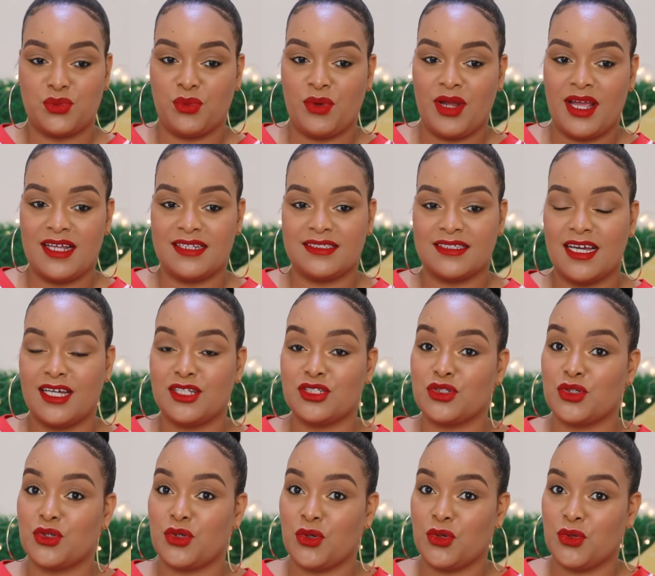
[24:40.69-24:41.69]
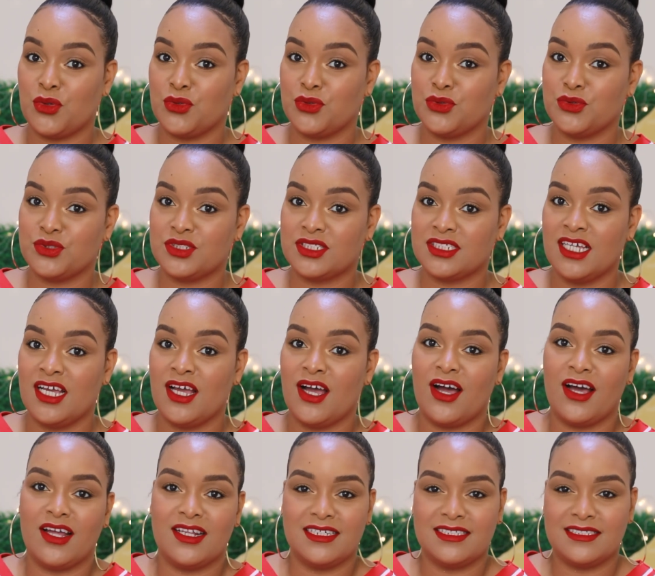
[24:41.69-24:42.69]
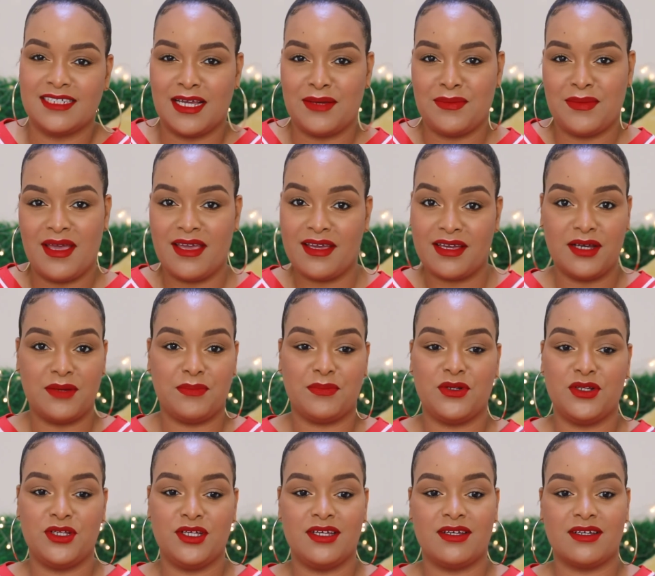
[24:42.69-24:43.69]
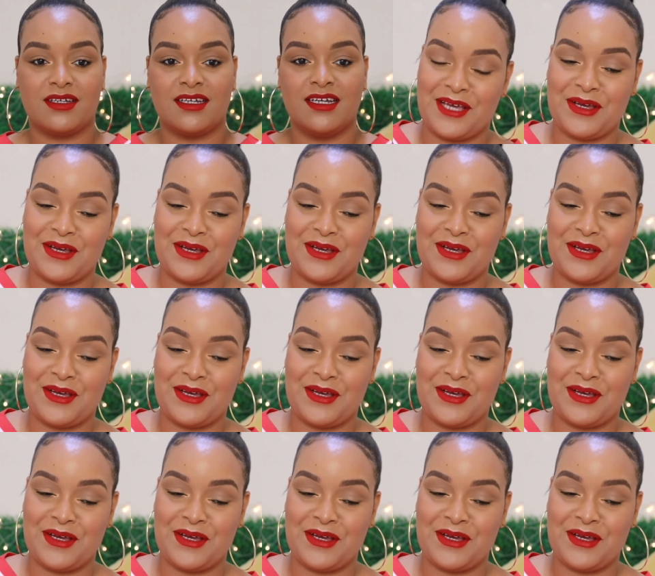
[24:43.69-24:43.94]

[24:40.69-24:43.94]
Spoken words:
red and gold holiday makeup look.